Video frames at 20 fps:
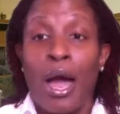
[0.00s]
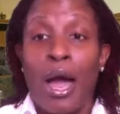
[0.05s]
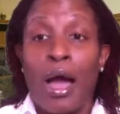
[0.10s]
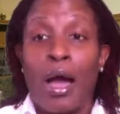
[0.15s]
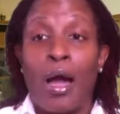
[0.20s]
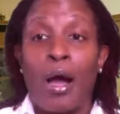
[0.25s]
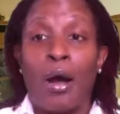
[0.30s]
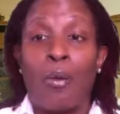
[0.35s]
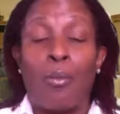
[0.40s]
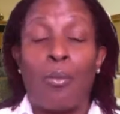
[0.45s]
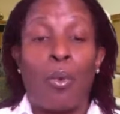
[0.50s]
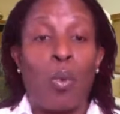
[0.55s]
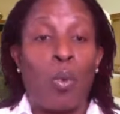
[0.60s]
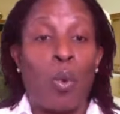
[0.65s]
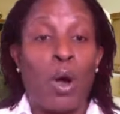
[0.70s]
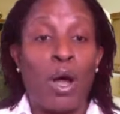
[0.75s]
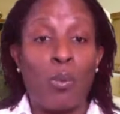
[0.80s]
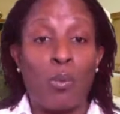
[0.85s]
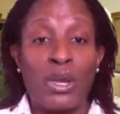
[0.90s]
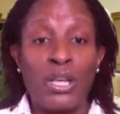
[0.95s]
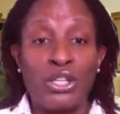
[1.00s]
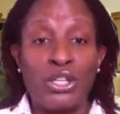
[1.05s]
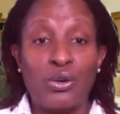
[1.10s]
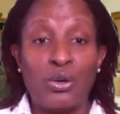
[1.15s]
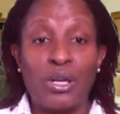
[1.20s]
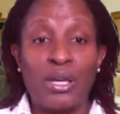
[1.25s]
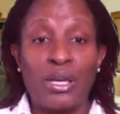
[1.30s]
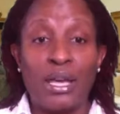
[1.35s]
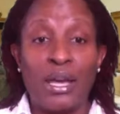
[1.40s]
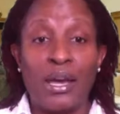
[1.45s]
what we do
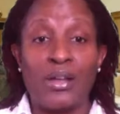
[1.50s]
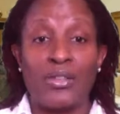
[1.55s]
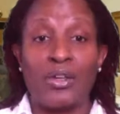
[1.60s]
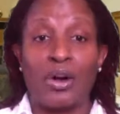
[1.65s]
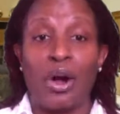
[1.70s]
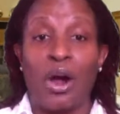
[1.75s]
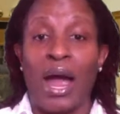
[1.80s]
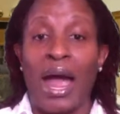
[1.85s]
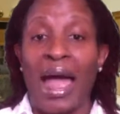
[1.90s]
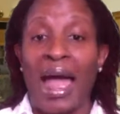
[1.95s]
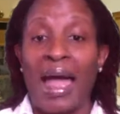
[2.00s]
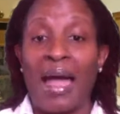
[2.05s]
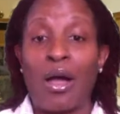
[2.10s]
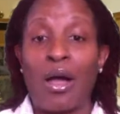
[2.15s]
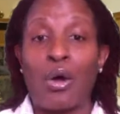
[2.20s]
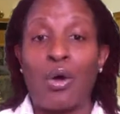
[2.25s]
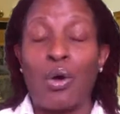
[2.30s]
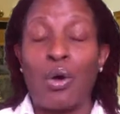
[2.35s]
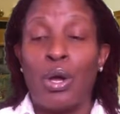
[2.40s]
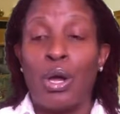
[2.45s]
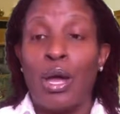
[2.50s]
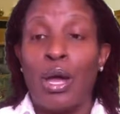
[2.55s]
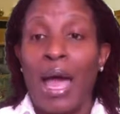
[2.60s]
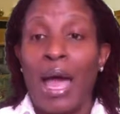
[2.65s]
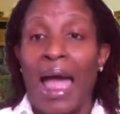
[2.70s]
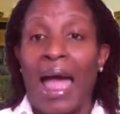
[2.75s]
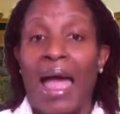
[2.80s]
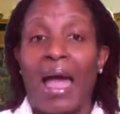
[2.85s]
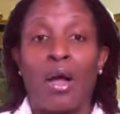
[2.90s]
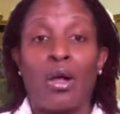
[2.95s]
together or how
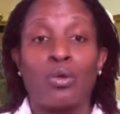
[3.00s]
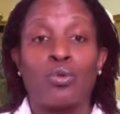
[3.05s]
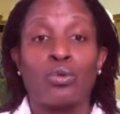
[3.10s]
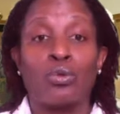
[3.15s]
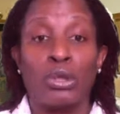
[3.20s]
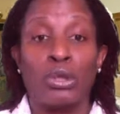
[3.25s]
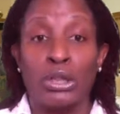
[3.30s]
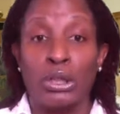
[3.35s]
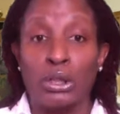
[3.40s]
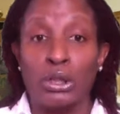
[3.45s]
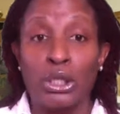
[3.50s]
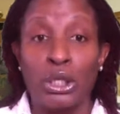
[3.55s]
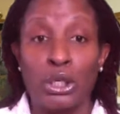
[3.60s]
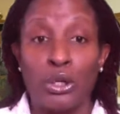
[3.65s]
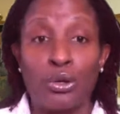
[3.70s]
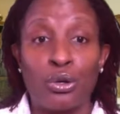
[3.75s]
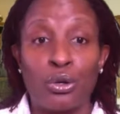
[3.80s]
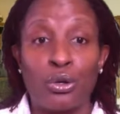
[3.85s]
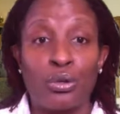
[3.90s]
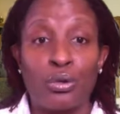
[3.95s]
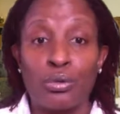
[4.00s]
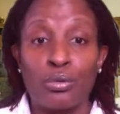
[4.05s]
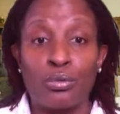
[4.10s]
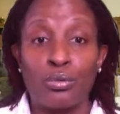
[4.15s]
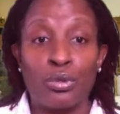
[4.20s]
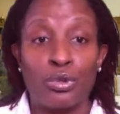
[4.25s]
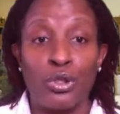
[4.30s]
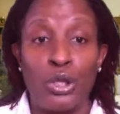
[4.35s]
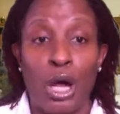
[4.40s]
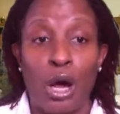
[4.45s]
little
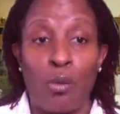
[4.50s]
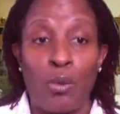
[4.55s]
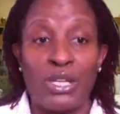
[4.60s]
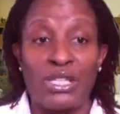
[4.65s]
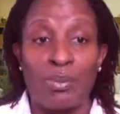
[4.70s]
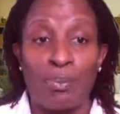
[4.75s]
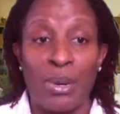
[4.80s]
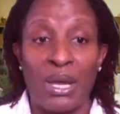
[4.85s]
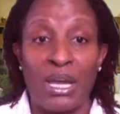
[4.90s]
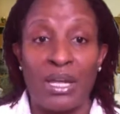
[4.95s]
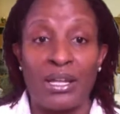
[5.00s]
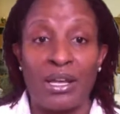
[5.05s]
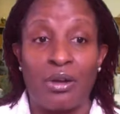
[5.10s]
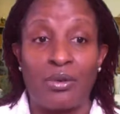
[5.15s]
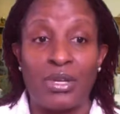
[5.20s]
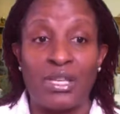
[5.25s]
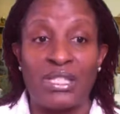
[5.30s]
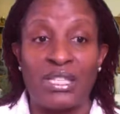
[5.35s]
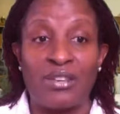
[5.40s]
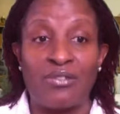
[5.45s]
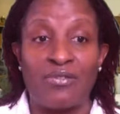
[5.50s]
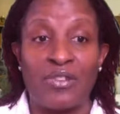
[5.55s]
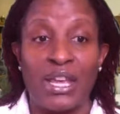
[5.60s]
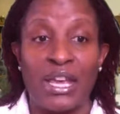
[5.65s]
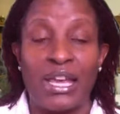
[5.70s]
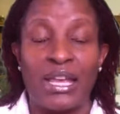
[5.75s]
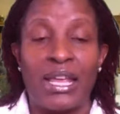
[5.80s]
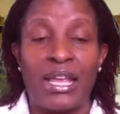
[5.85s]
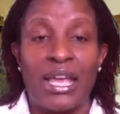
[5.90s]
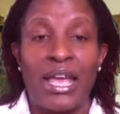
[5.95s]
we spend on this
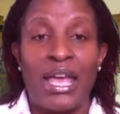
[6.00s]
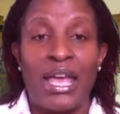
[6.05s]
event,